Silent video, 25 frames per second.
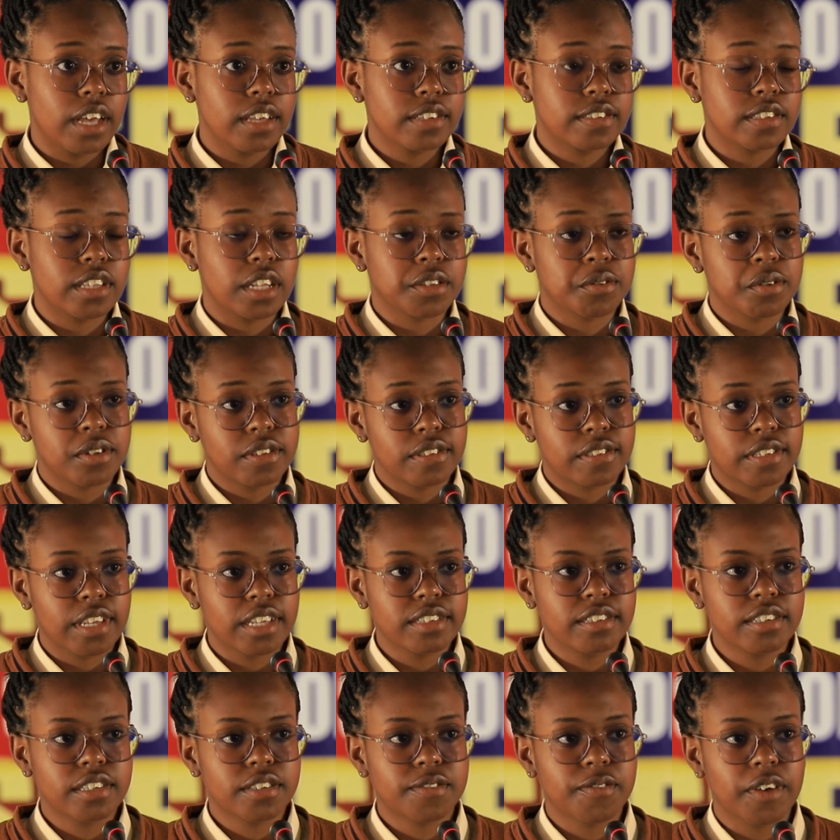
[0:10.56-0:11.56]
us that when
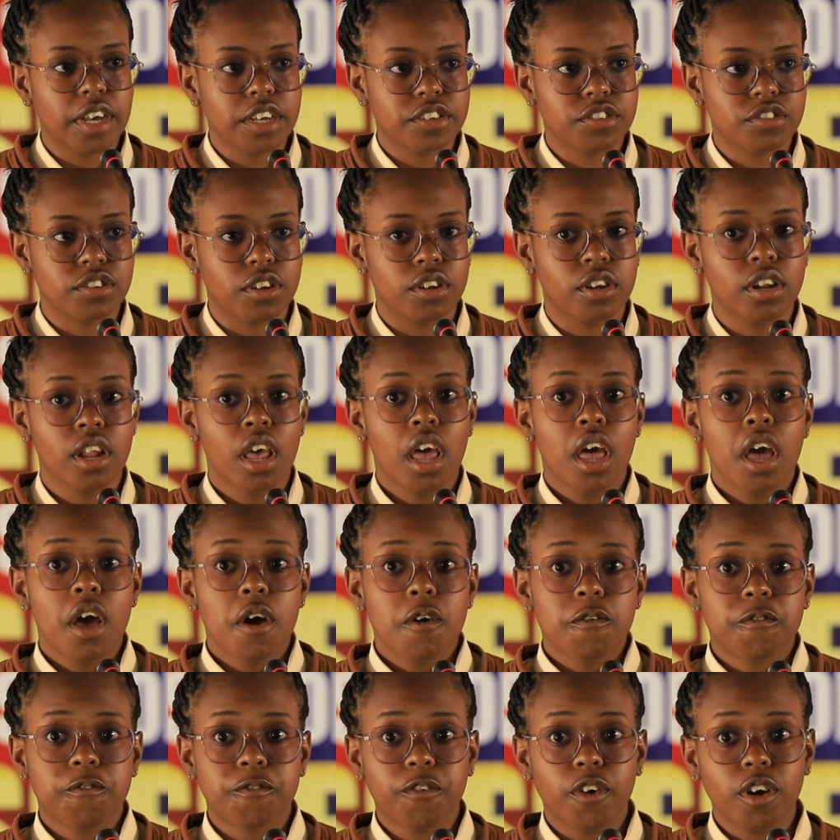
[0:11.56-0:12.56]
satisfaction
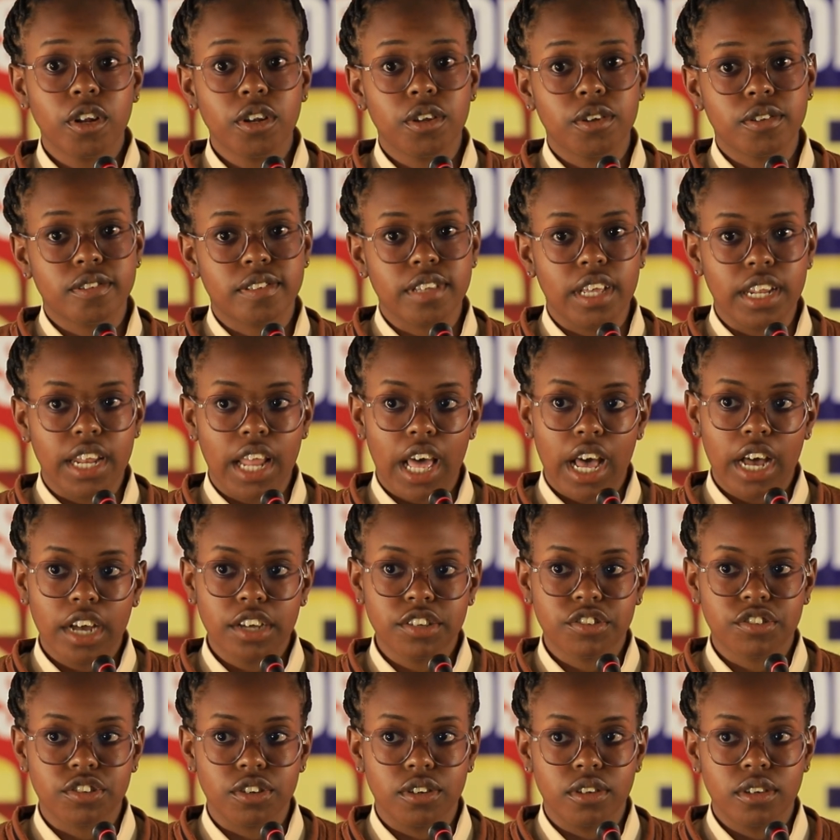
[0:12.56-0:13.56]
follows an
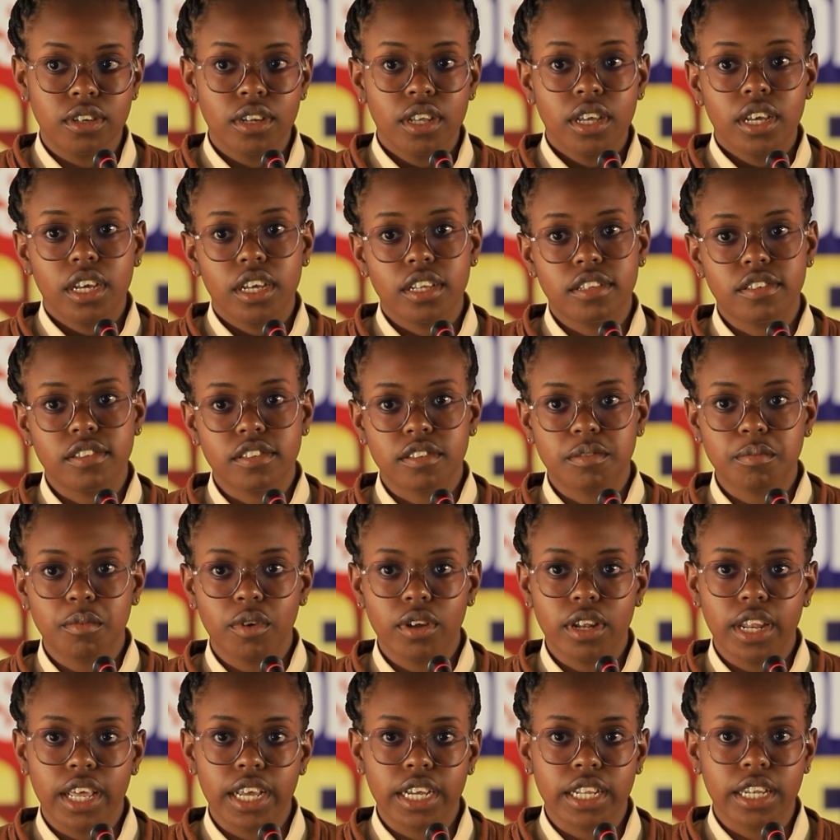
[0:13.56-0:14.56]
action, it is
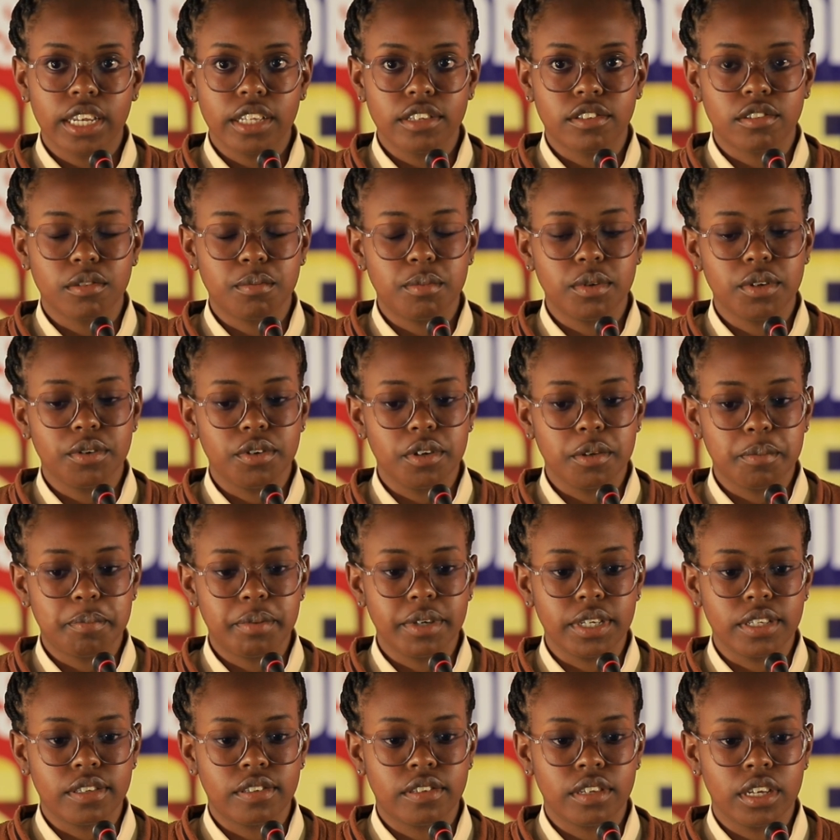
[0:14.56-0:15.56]
more likely to be
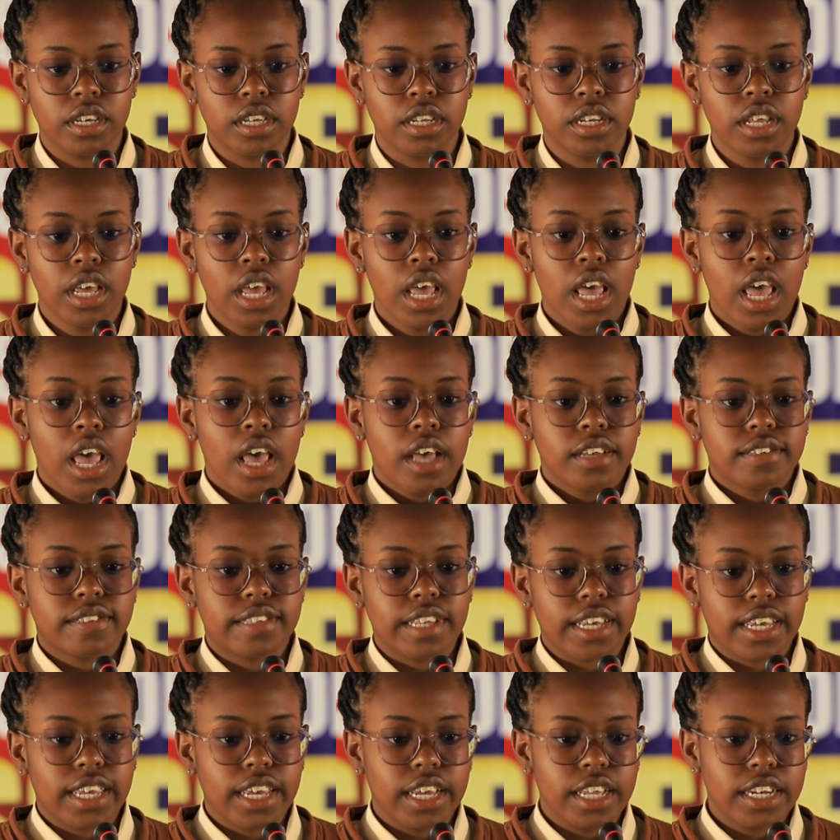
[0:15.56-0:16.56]
repeated.
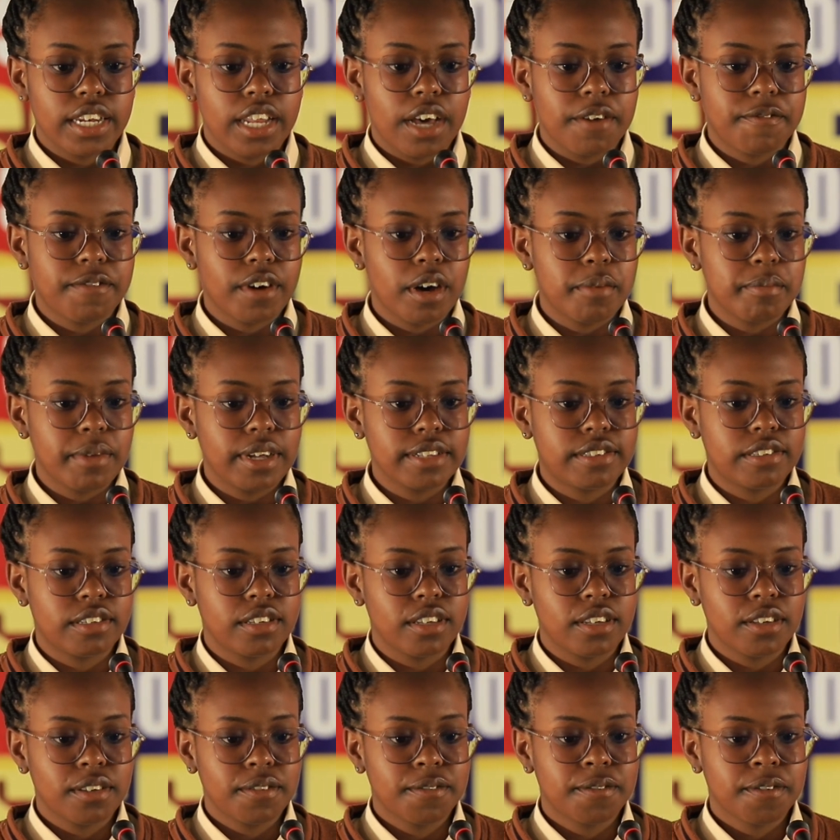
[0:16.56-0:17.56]
Second
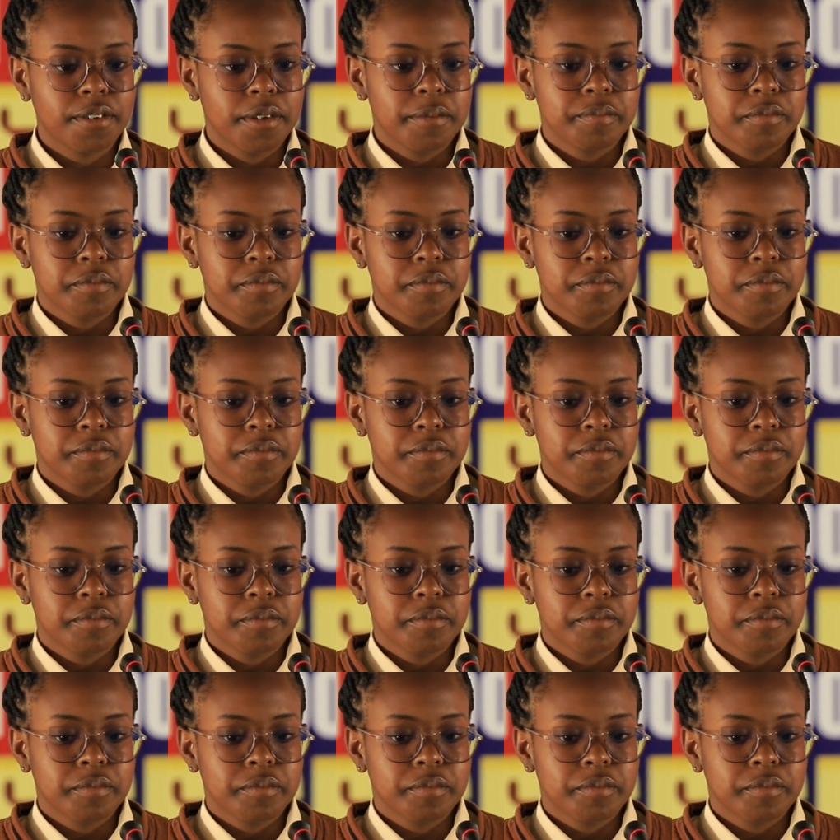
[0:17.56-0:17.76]
affirmative.